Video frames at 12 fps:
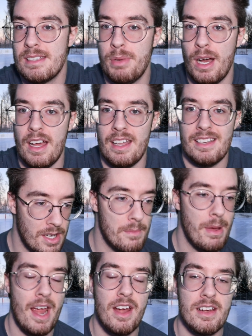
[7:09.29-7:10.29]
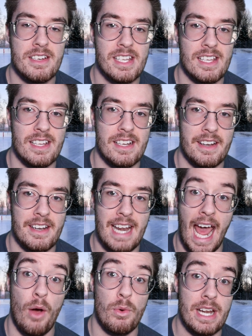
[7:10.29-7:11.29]
but compared to
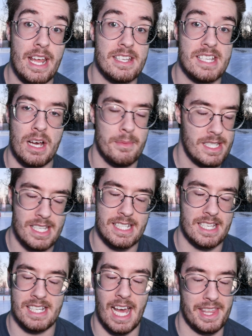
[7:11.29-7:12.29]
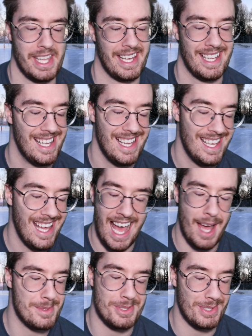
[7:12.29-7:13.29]
nowadays helmets, it does nothing.
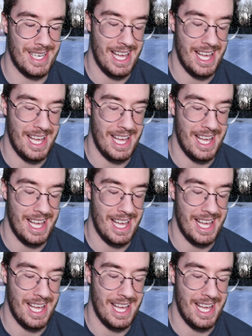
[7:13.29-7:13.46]
Absolutely